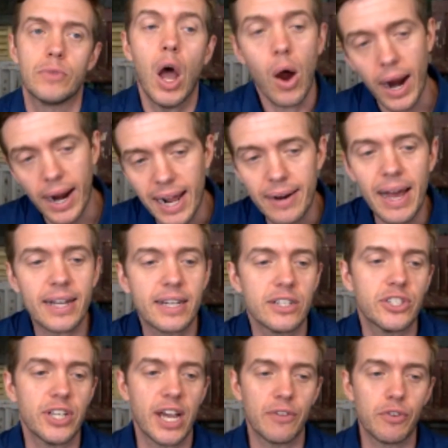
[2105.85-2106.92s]
All right, I'm not going to
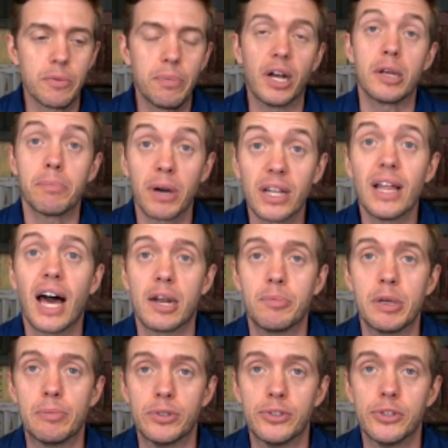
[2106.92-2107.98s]
say everybody, but a lot of
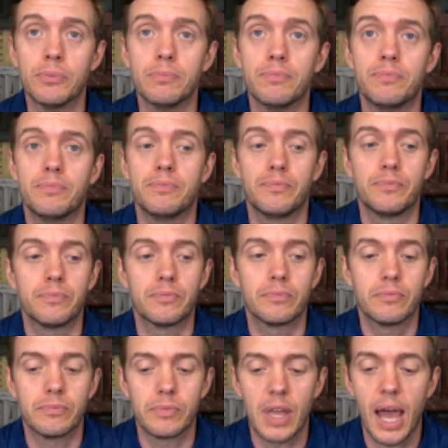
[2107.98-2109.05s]
people do.
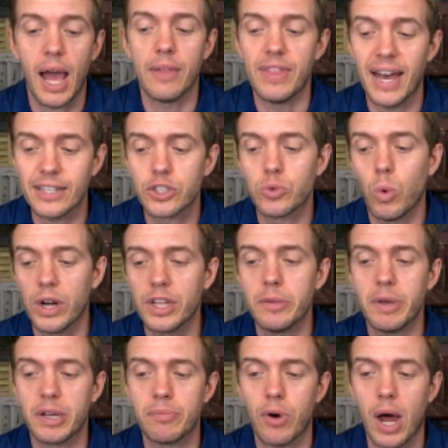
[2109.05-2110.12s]
And that's one of the
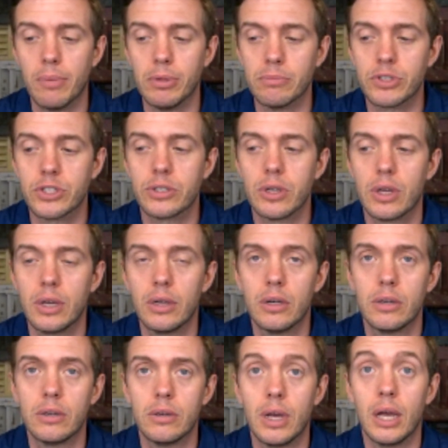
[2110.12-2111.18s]
big problems.
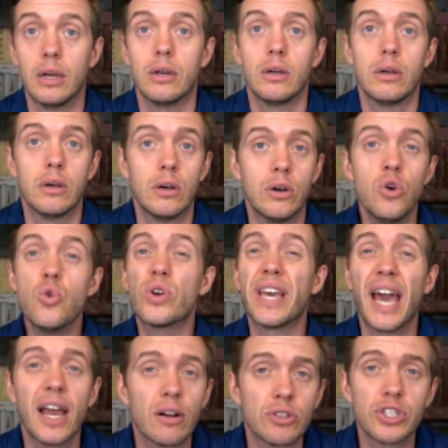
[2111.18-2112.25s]
Who
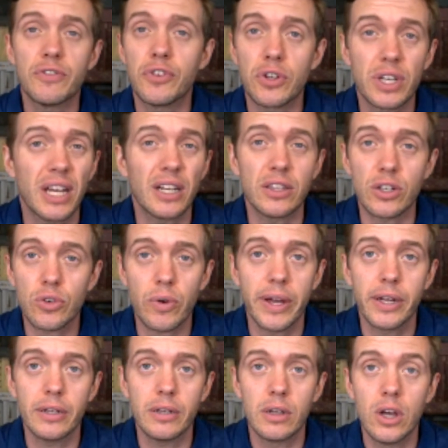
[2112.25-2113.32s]
cares if you're getting the
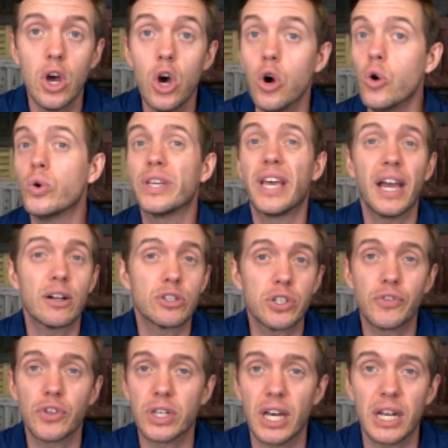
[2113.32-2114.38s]
credit? Who cares
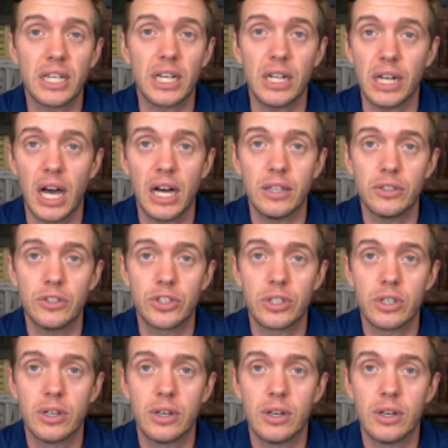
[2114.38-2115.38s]
if you're getting acknowledged?